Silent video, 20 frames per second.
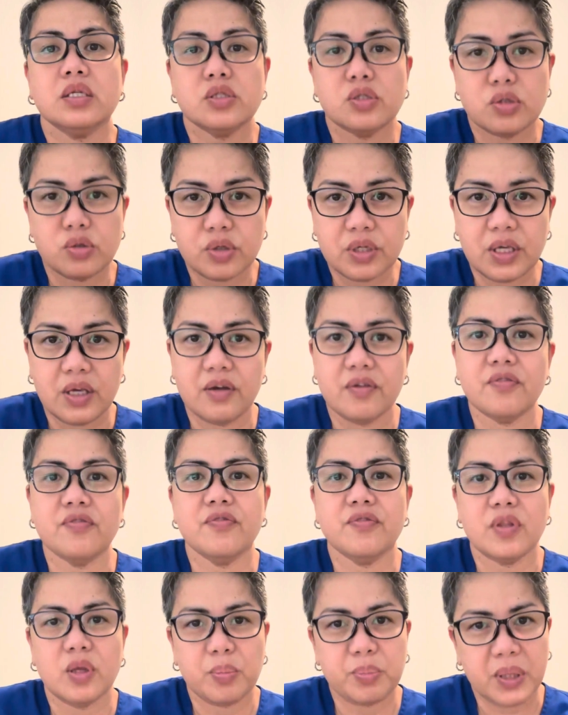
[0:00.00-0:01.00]
to
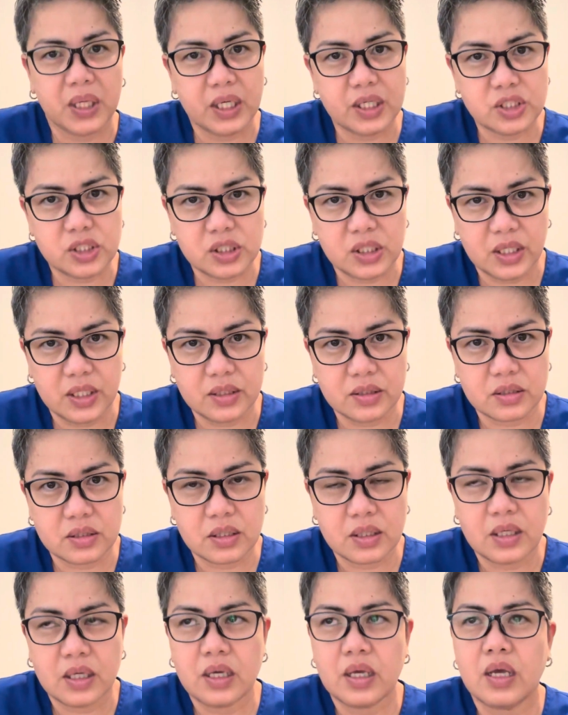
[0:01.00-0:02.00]
give the patient.
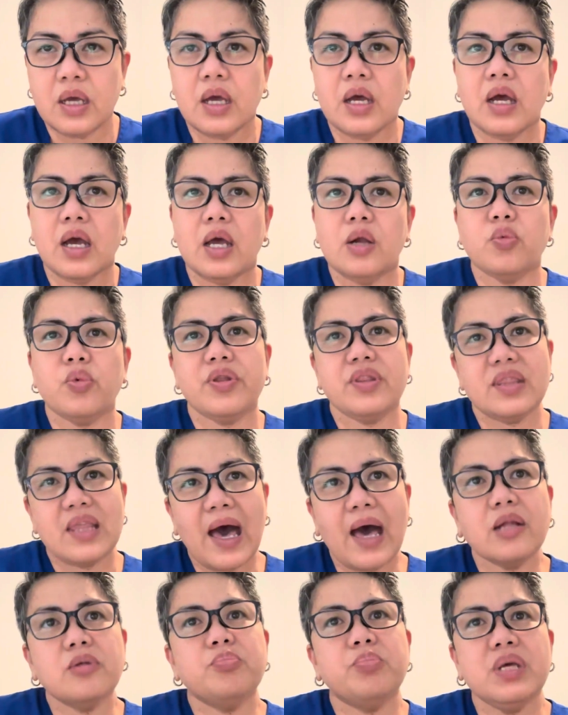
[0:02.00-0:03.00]
And with
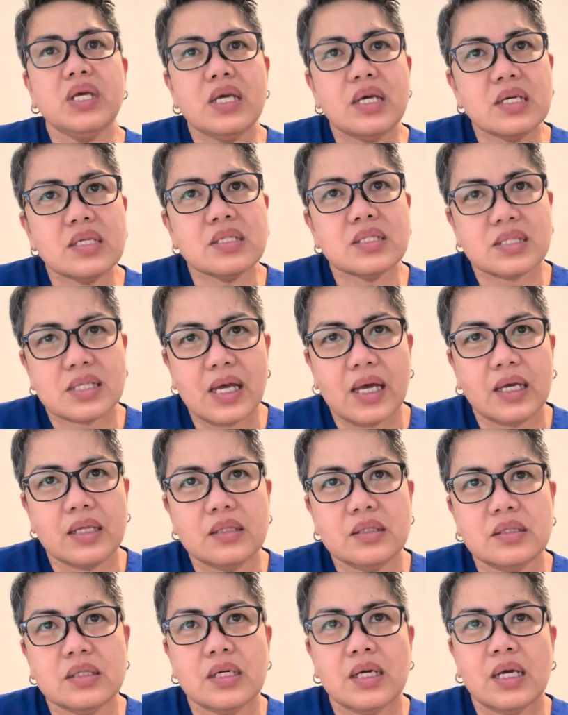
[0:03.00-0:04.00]
that being said,